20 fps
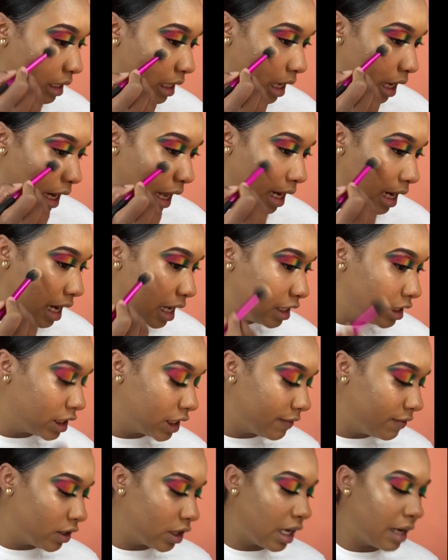Like, I just
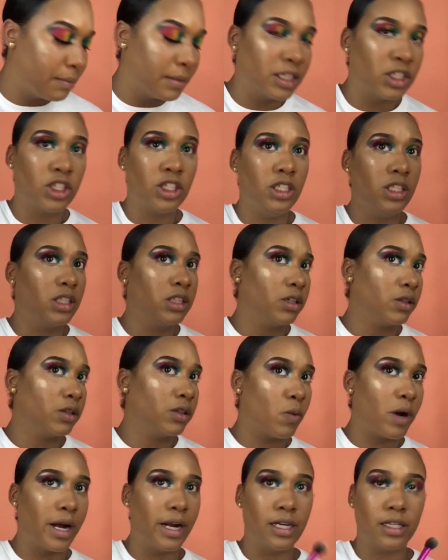feel like my cheeks look
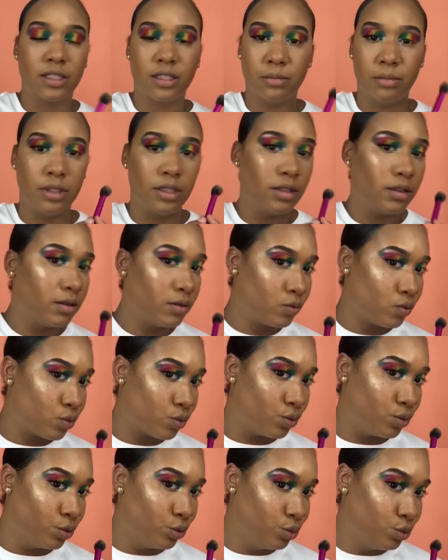white to me.
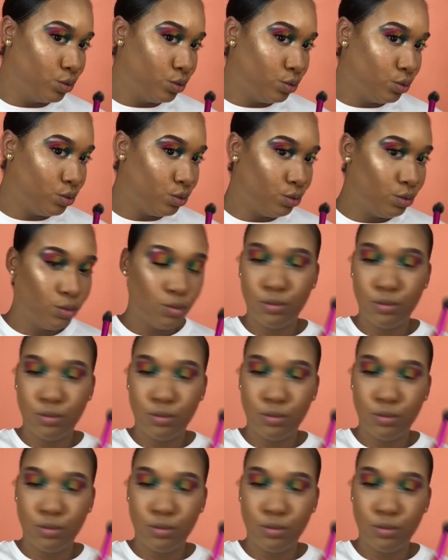Ooh.